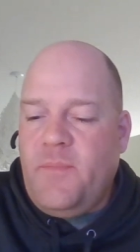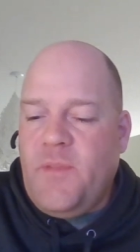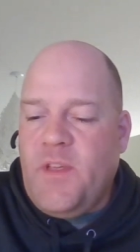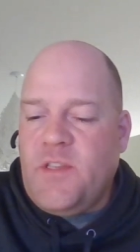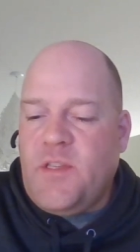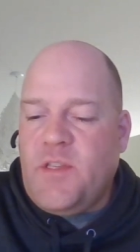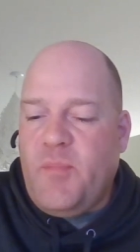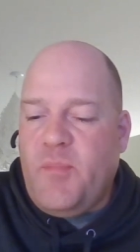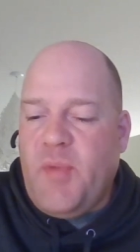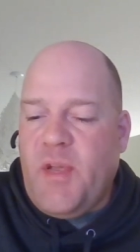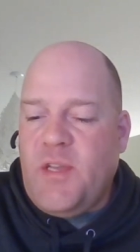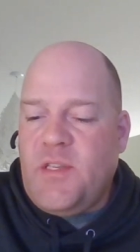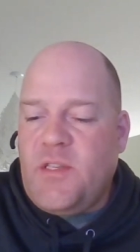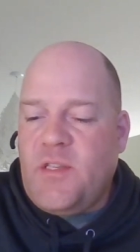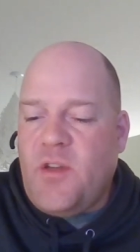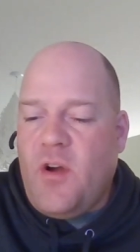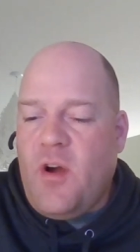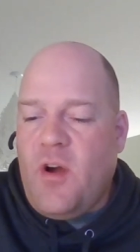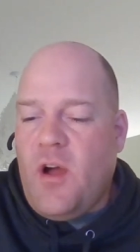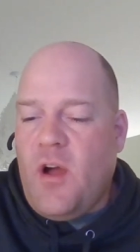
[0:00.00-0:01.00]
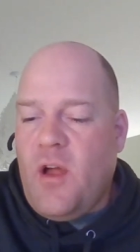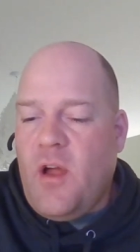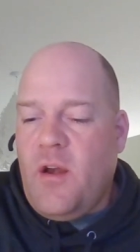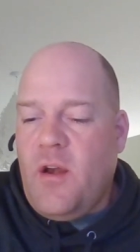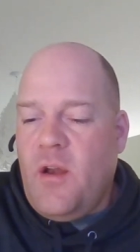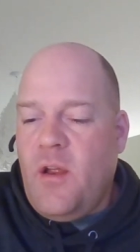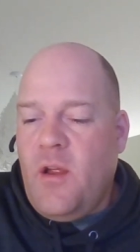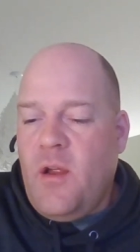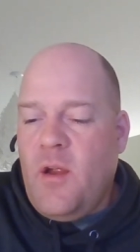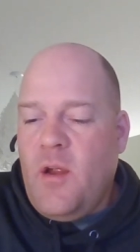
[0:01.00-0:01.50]
Is it based
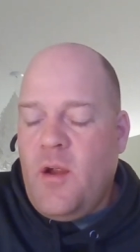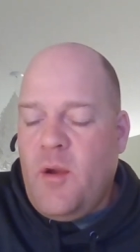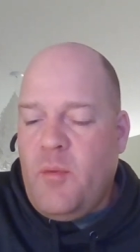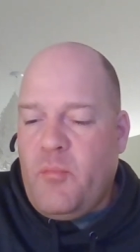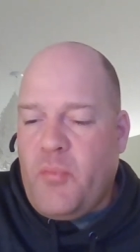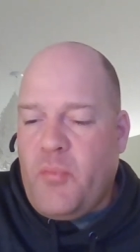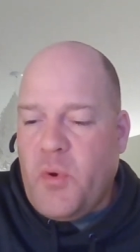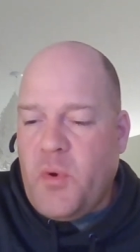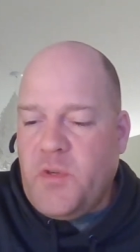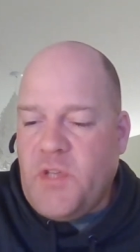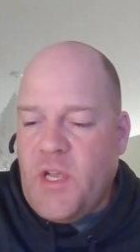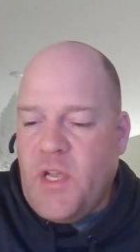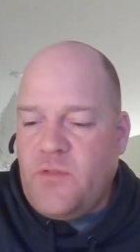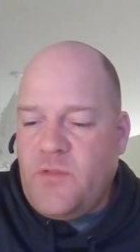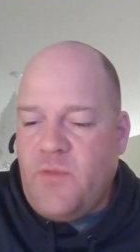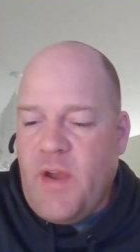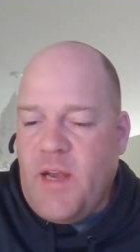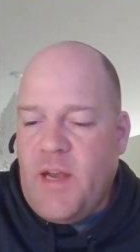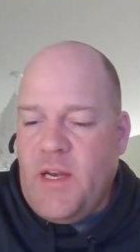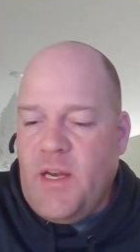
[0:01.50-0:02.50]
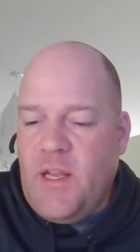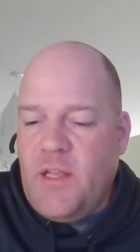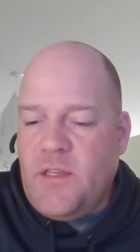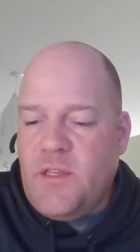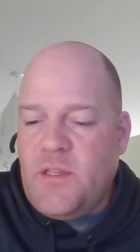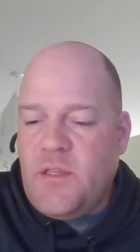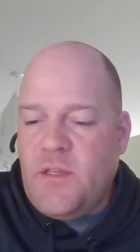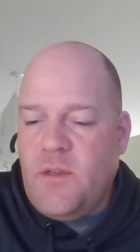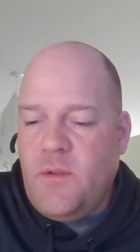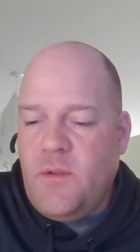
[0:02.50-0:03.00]
on process
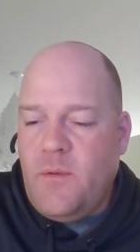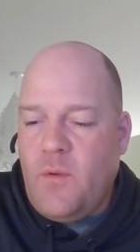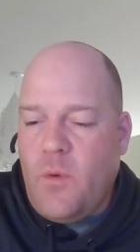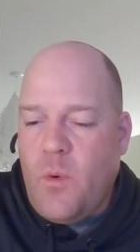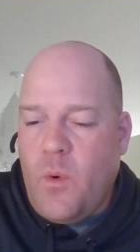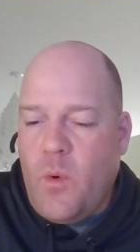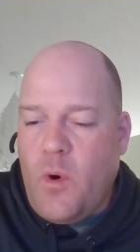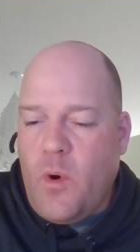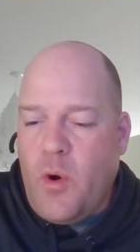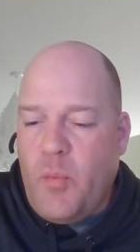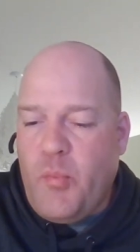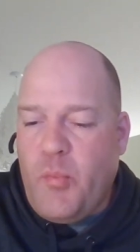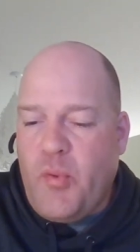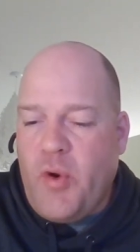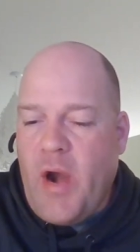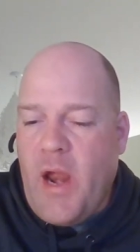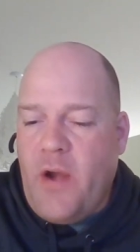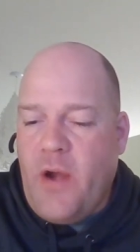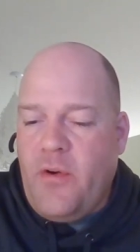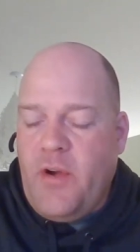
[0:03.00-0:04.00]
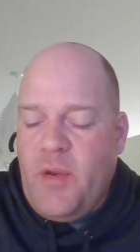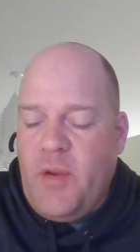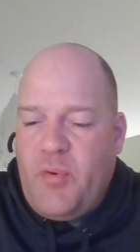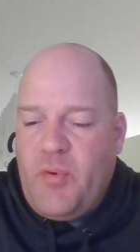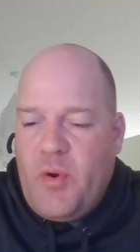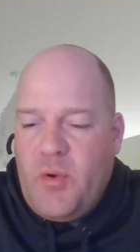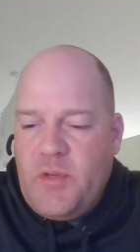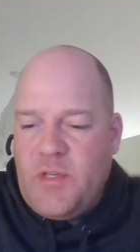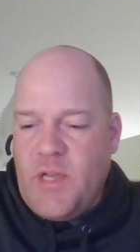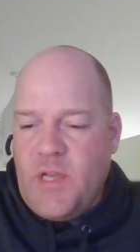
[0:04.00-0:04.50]
readiness or priority
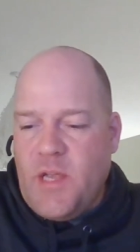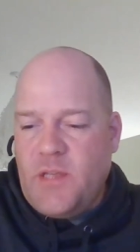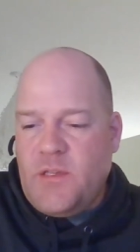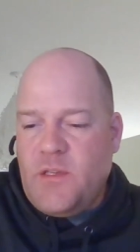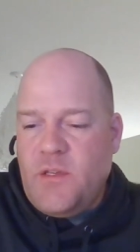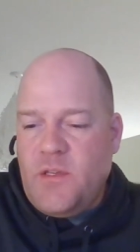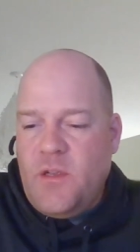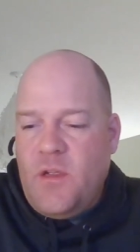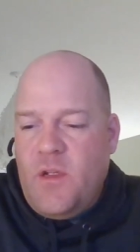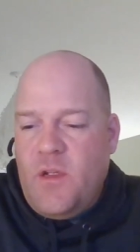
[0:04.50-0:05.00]
process?